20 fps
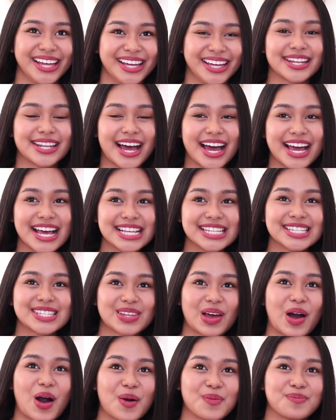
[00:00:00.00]
And I
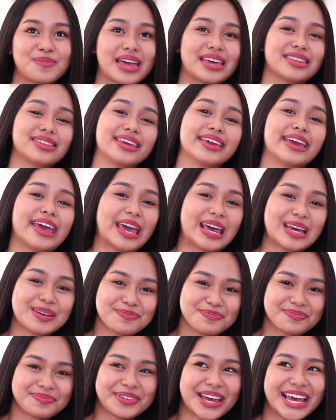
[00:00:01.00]
saw Bathing
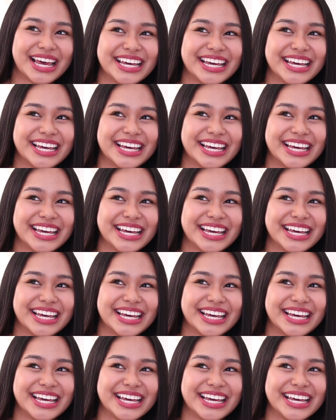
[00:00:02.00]
Ape.